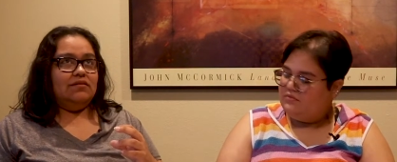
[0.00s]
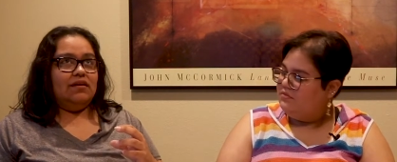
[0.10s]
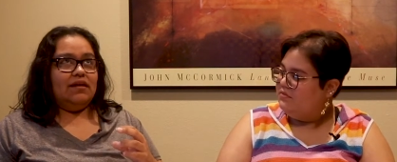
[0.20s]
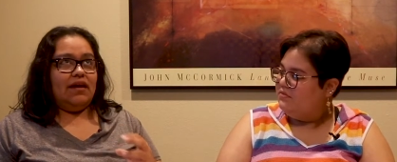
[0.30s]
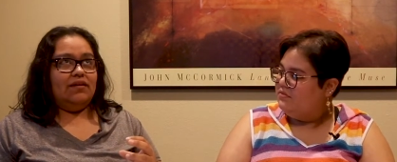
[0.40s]

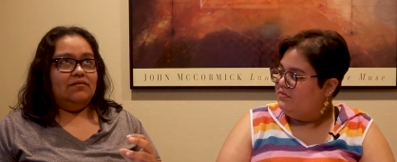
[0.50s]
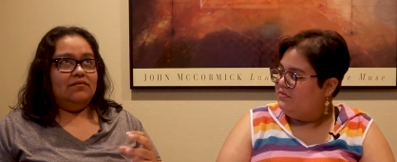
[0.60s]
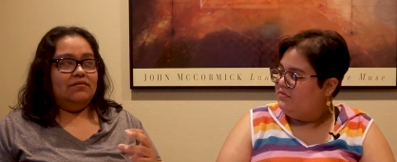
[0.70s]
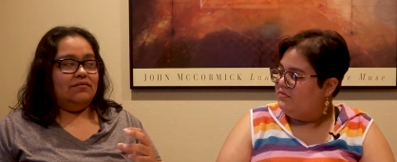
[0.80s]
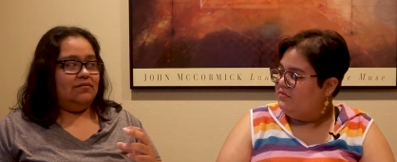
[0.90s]
Speaker 1: Again,
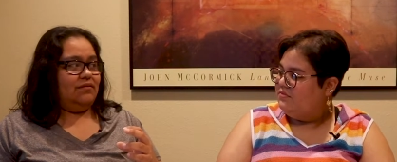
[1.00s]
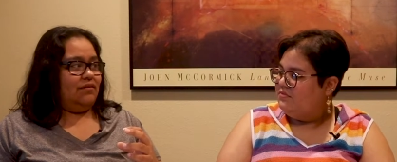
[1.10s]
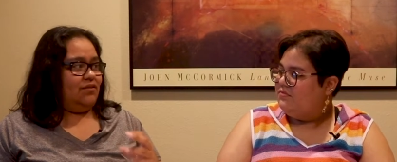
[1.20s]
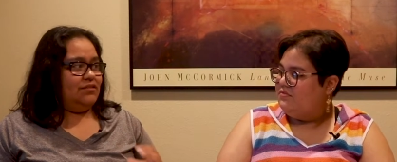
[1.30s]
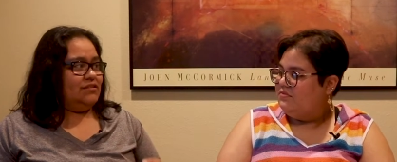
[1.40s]

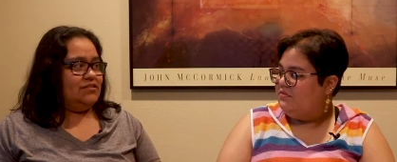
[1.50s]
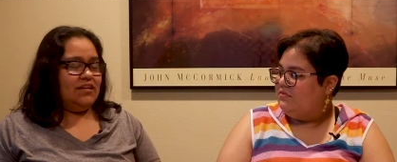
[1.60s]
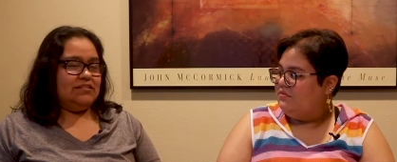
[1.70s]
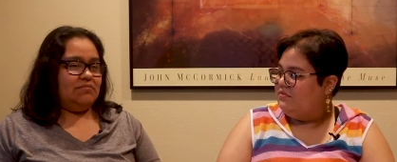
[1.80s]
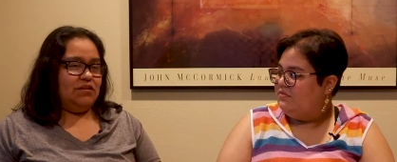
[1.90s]
all this is not
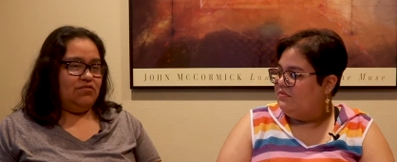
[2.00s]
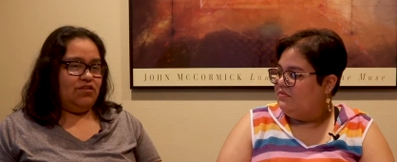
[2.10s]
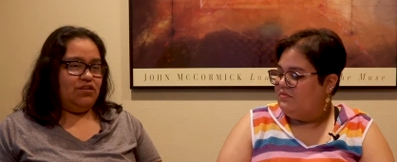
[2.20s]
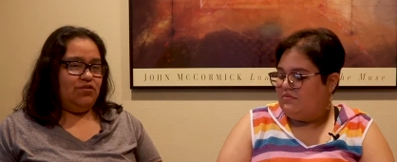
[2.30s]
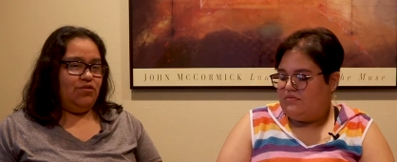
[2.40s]
something you can
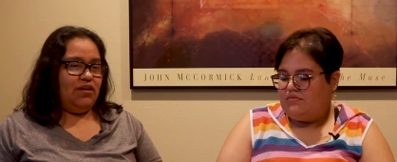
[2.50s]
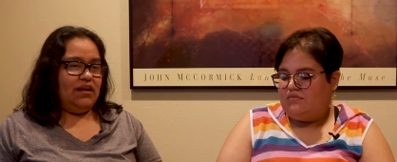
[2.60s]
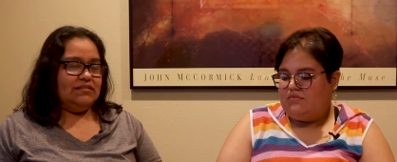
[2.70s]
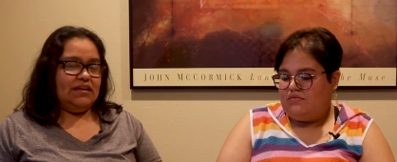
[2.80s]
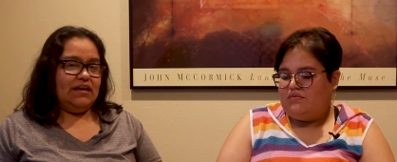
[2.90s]
cure.
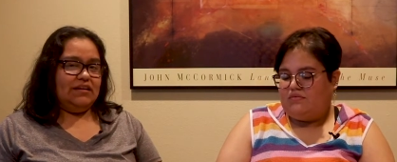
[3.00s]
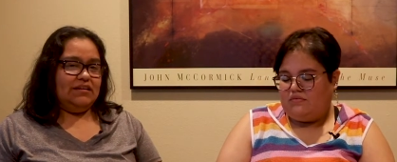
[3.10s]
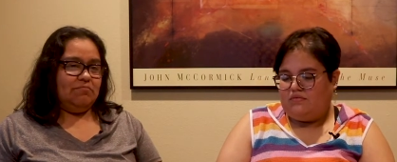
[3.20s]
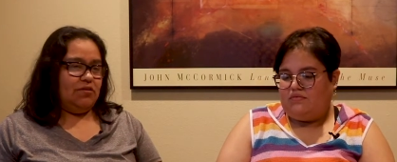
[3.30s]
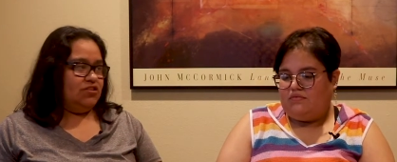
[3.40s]
Anxiety,
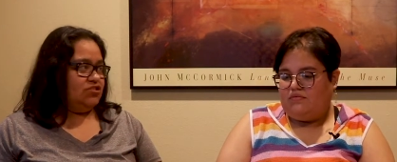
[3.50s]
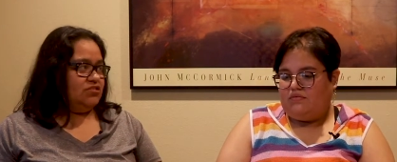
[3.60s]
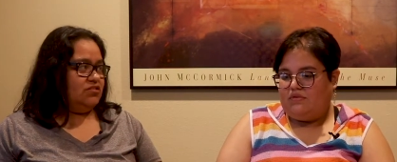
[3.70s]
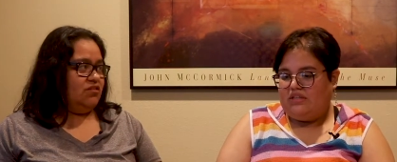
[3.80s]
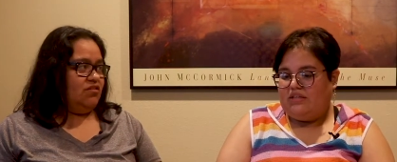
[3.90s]
depression,
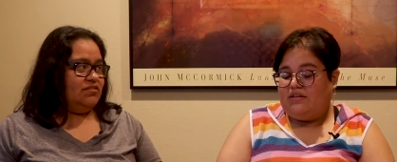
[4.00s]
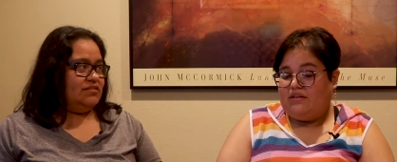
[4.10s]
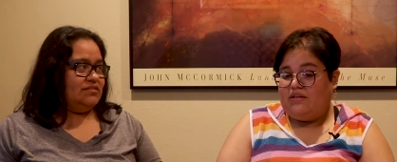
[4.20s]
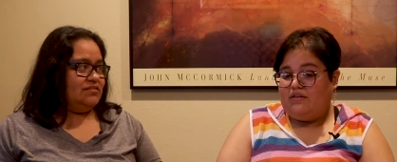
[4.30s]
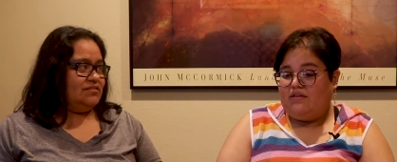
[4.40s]
all
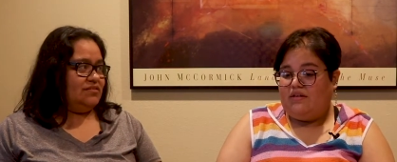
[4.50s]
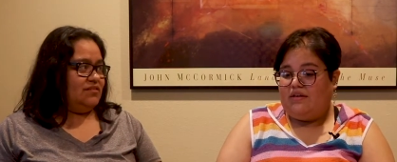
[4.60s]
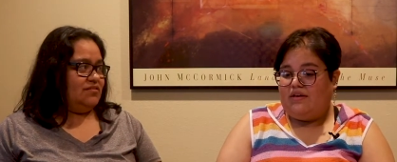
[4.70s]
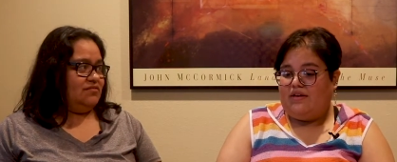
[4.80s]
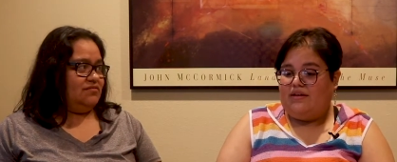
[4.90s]
this. It's not.
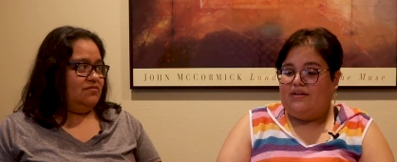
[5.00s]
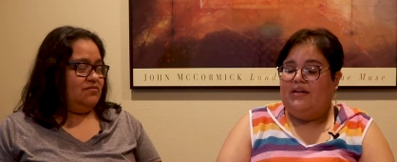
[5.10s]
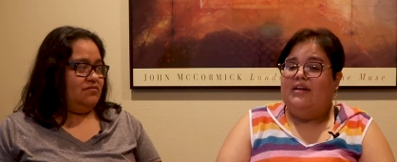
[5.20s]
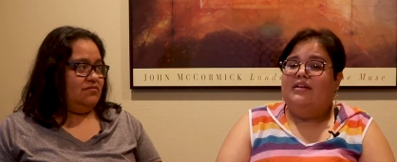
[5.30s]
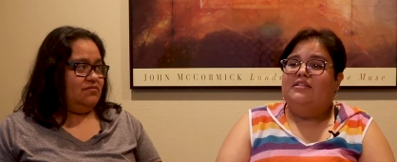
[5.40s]
Yeah
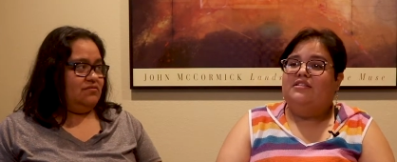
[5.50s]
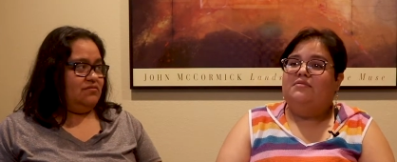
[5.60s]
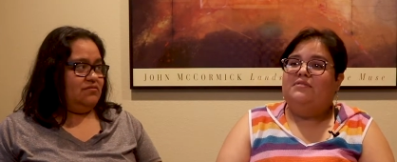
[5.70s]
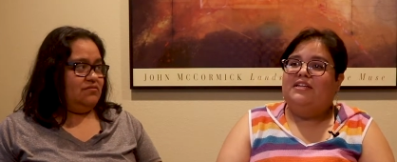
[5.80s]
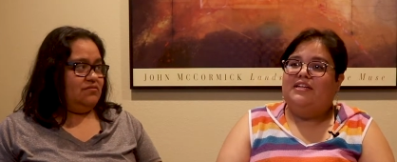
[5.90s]

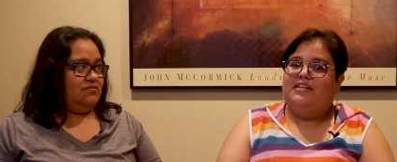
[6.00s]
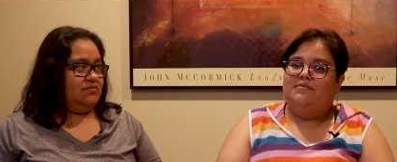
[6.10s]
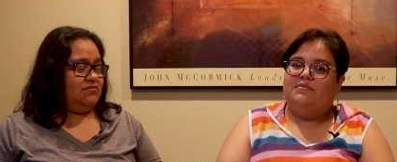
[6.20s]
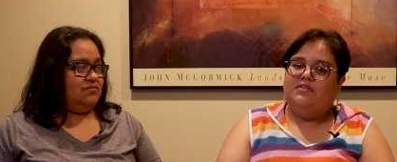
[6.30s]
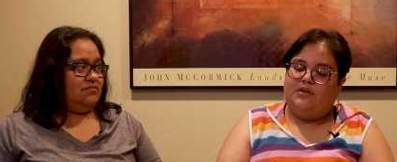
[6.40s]

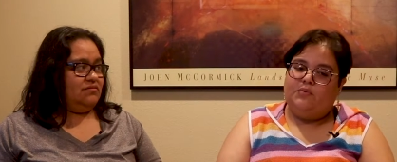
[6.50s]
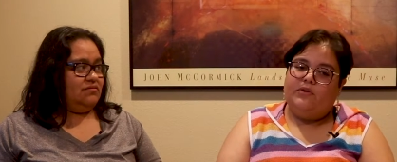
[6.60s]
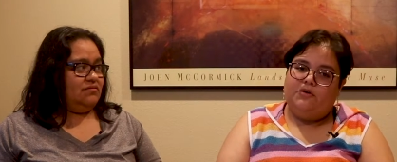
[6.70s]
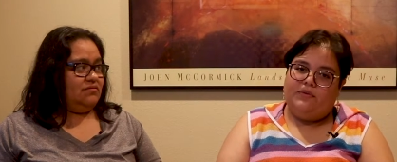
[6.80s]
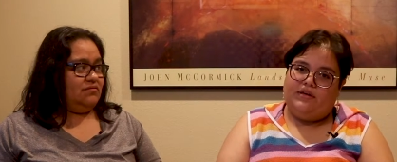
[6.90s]
Speaker 2: sometimes there
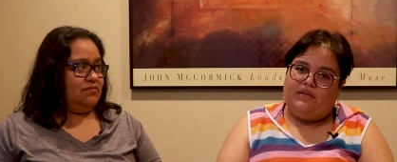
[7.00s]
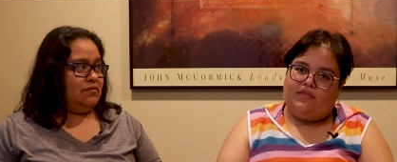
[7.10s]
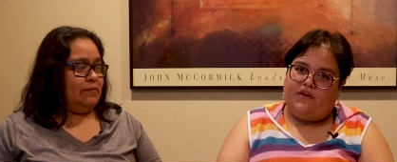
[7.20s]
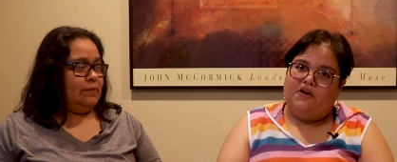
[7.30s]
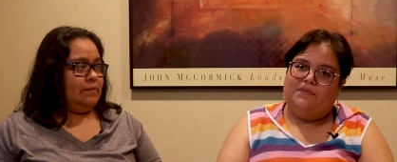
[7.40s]
will be
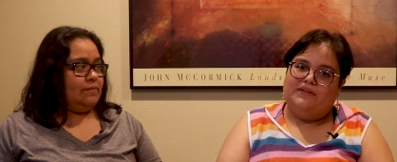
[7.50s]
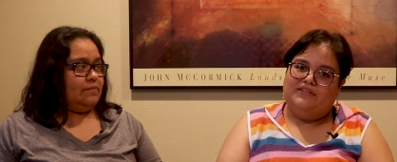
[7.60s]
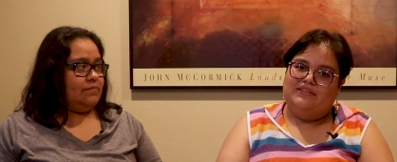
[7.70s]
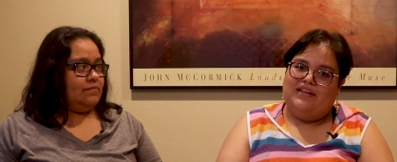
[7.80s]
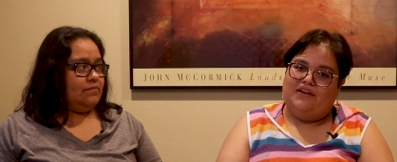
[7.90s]

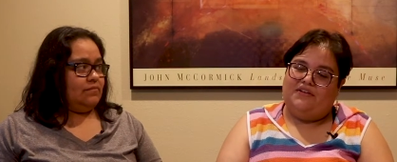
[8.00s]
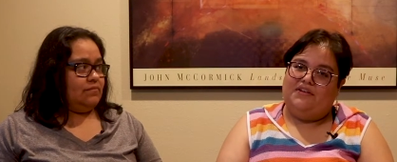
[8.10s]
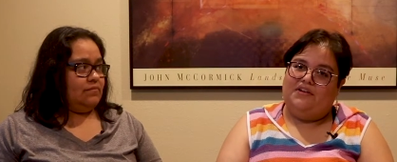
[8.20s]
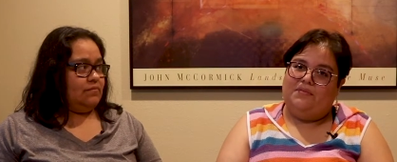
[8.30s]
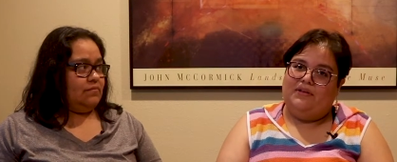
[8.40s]
therapists that are going
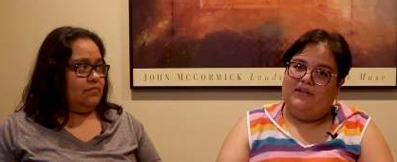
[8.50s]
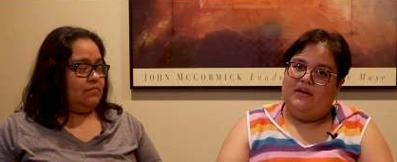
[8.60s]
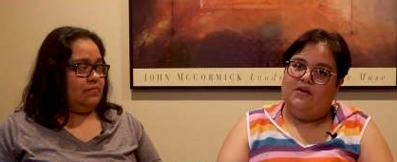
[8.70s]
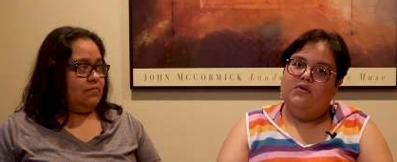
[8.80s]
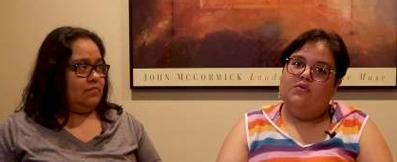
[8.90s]
to be like,
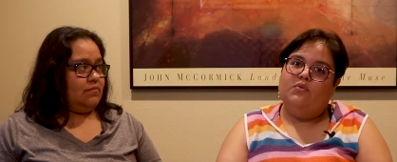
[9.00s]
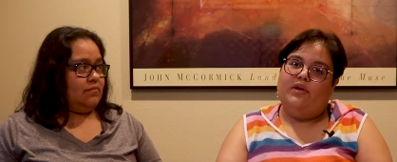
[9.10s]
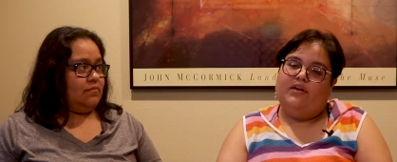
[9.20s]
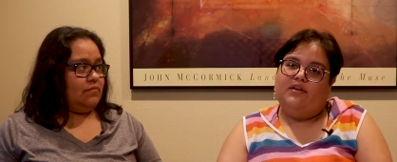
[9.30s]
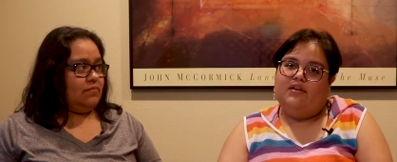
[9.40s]
oh, we
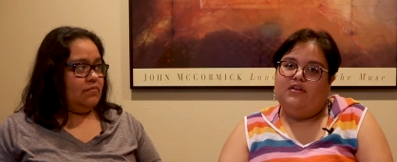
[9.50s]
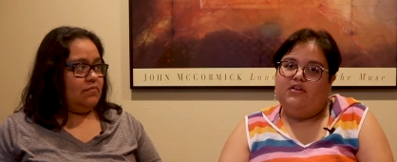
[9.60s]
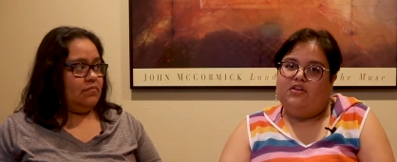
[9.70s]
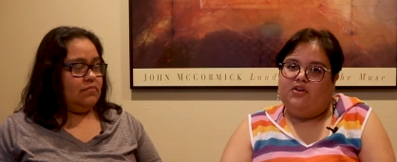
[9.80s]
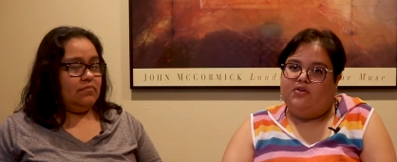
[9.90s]
can
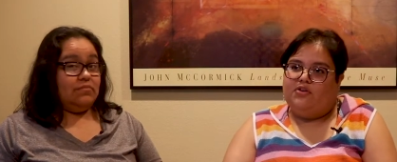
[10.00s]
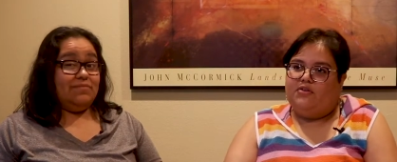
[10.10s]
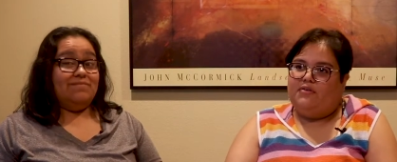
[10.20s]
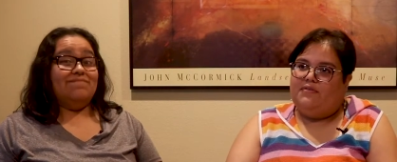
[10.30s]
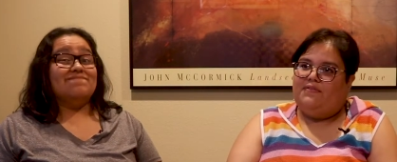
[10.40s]
cure you
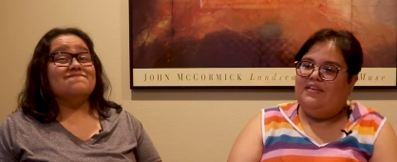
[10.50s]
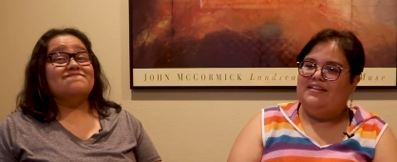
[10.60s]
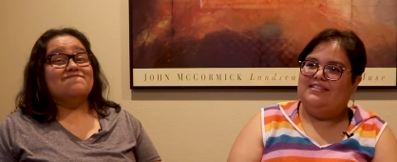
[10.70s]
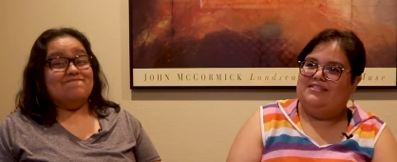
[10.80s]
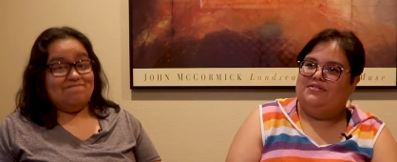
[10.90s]
of this,
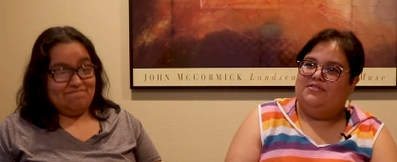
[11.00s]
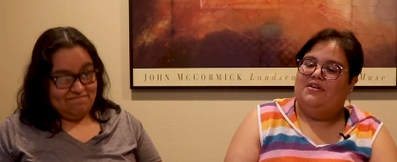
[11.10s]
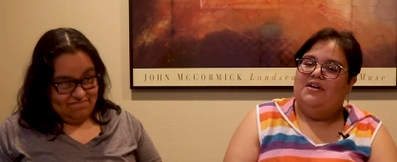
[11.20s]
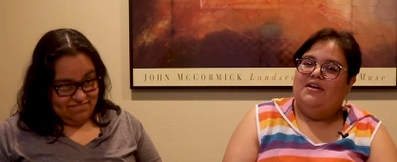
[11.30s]
or